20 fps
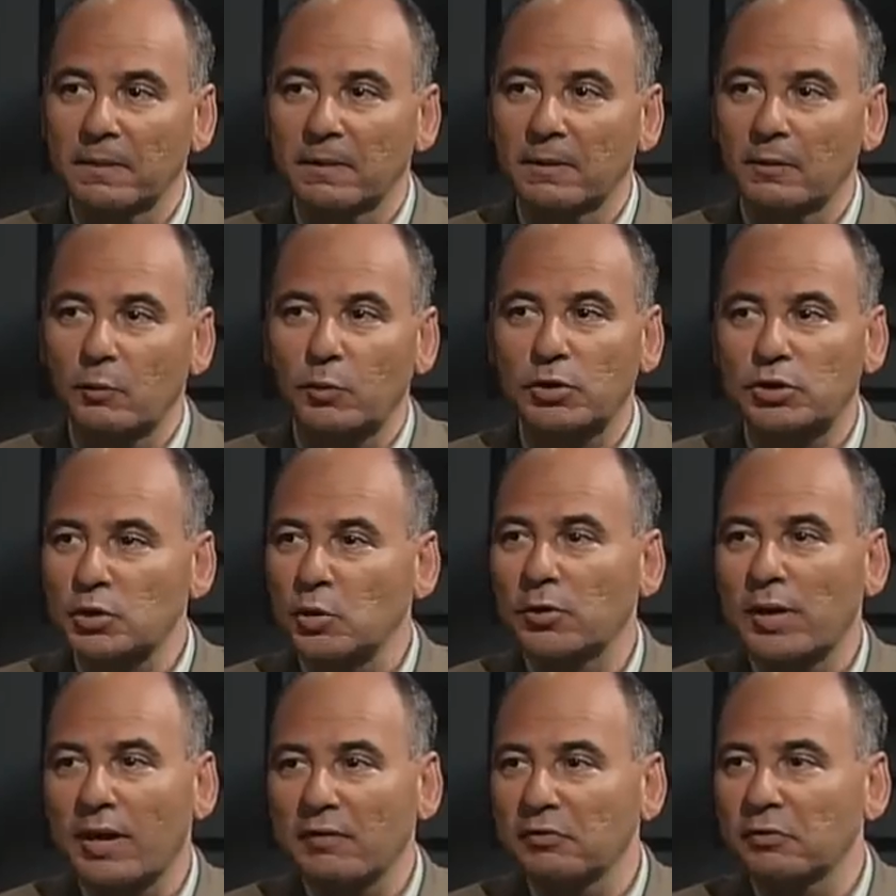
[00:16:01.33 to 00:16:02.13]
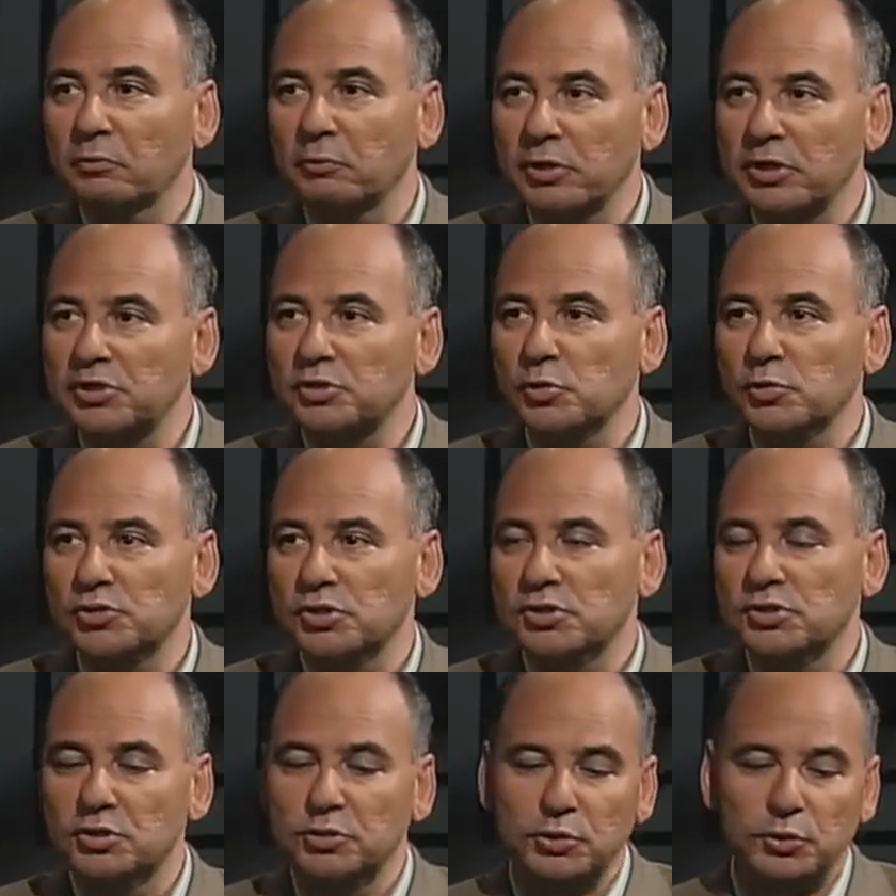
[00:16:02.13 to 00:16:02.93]
We don't have the
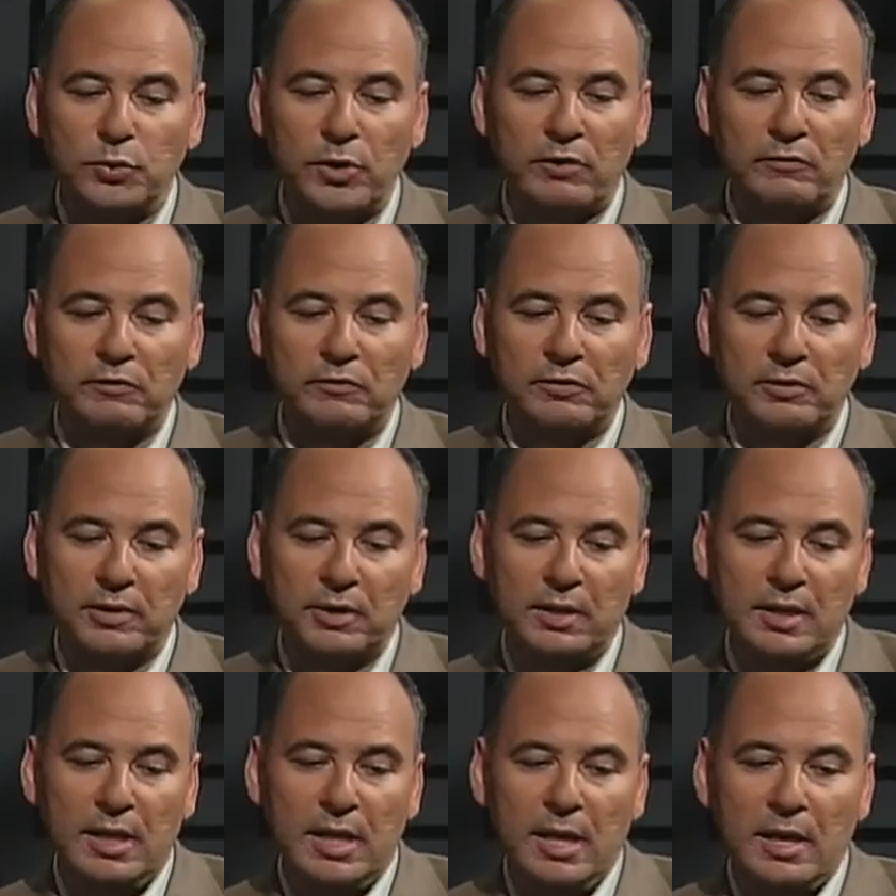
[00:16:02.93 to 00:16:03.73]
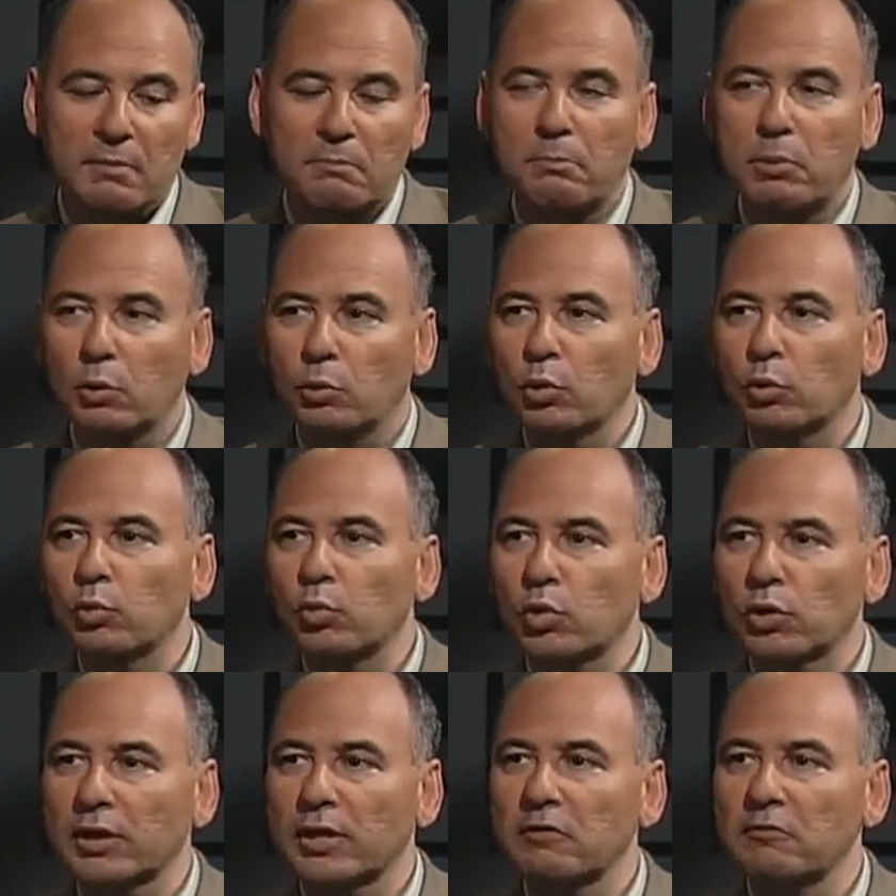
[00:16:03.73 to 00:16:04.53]
resources to do everything, but we're
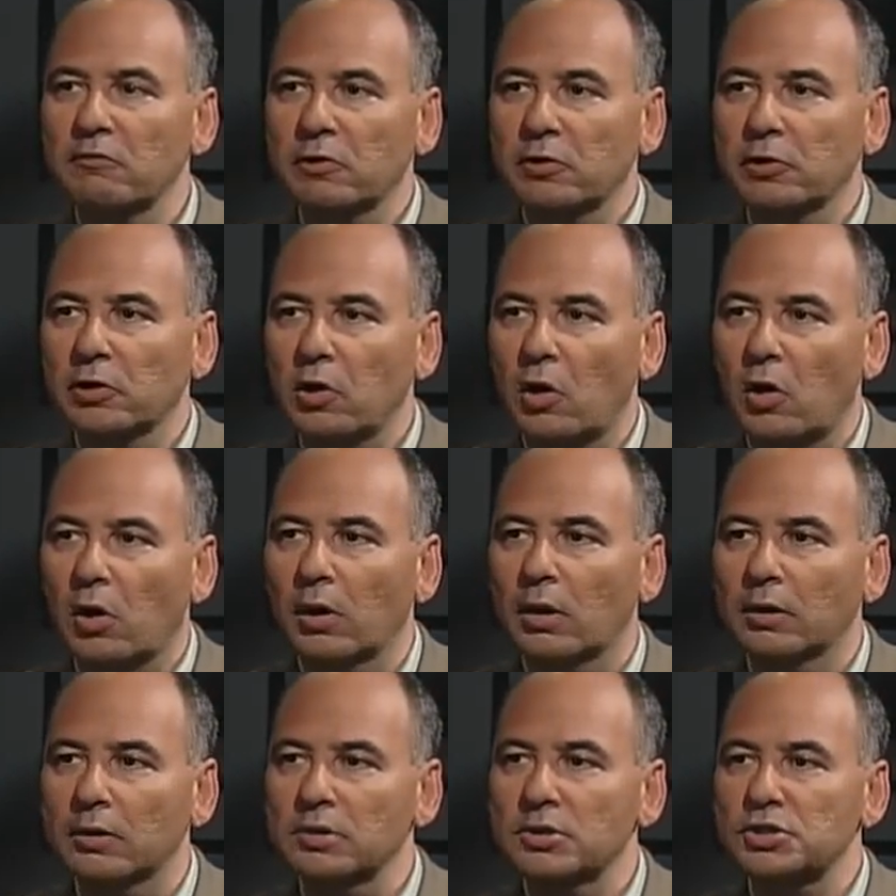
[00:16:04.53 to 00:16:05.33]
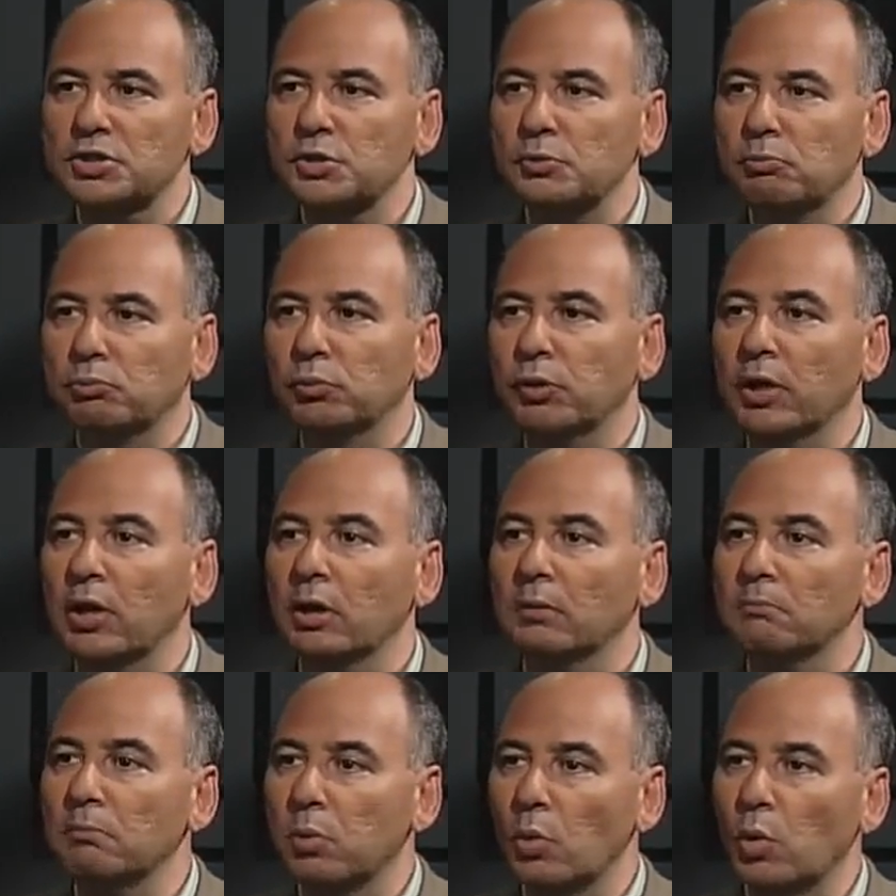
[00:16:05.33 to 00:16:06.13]
working very hard to bring
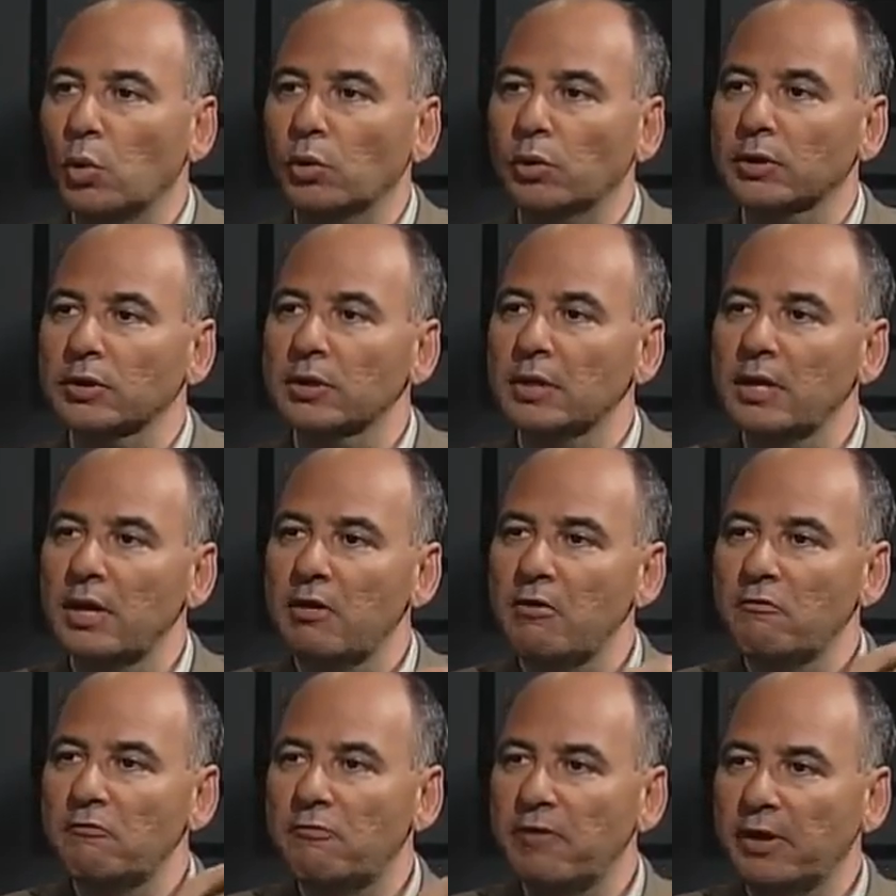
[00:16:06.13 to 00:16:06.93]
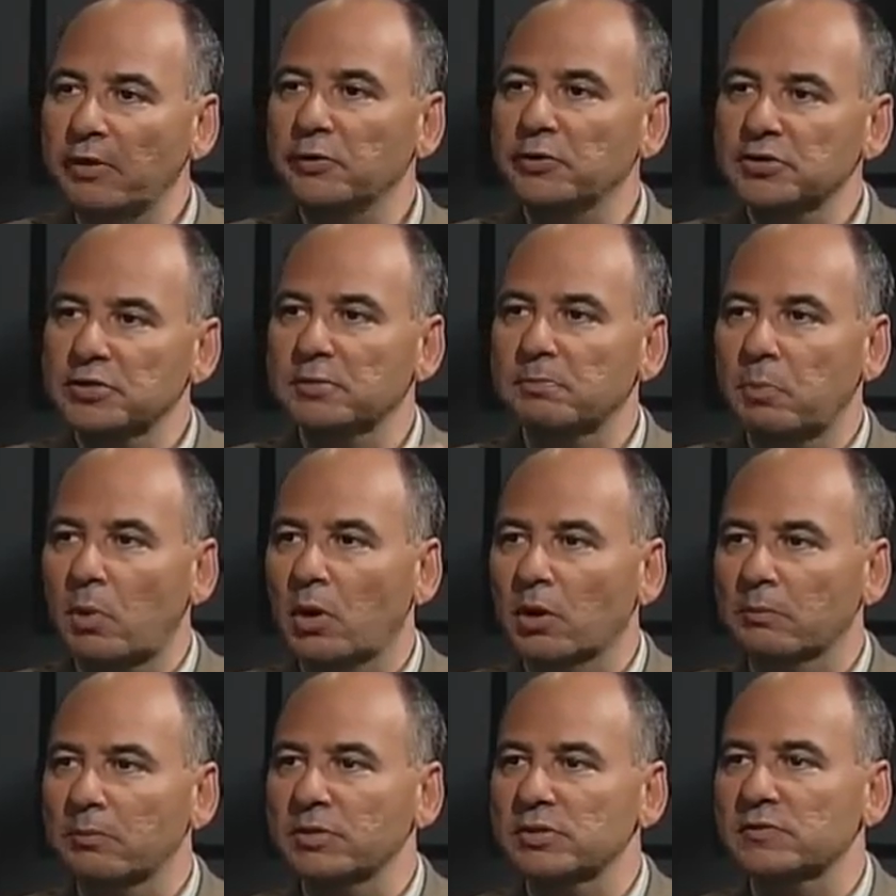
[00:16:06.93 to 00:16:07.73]
on board various
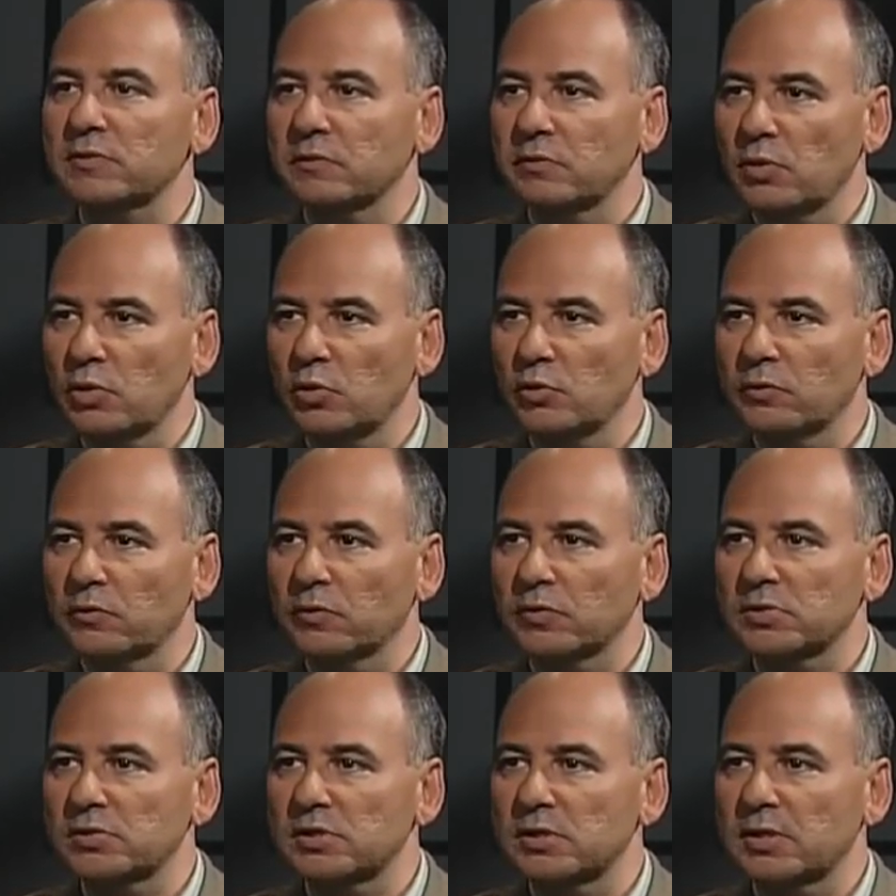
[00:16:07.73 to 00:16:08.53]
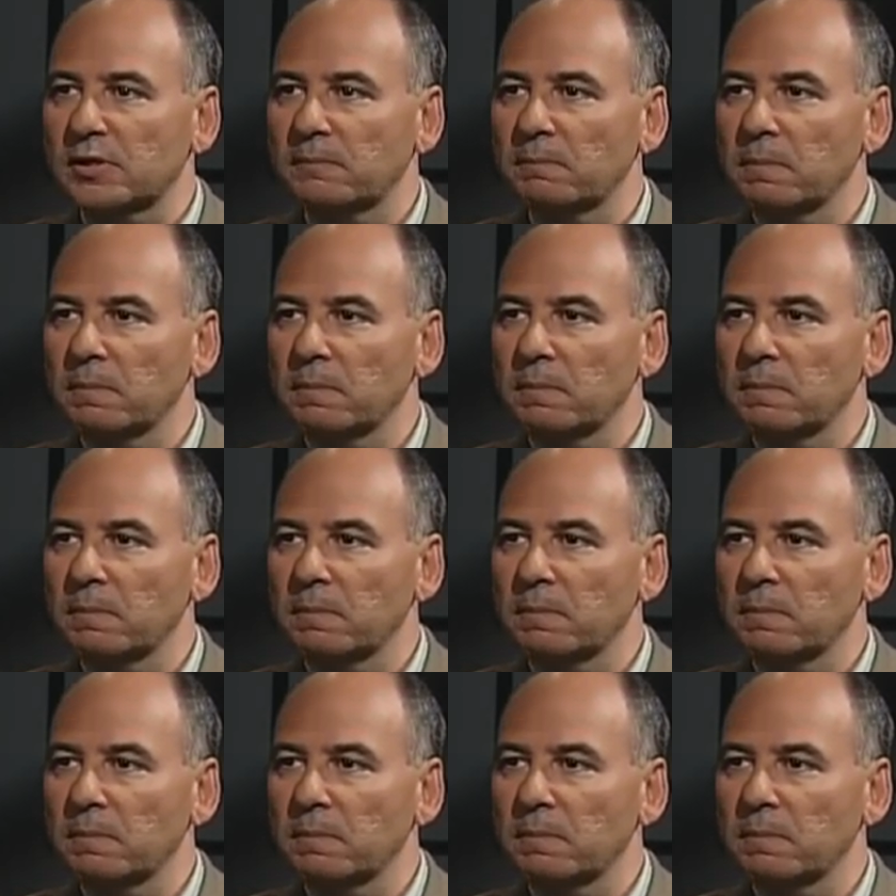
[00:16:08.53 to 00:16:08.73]
departments from the university.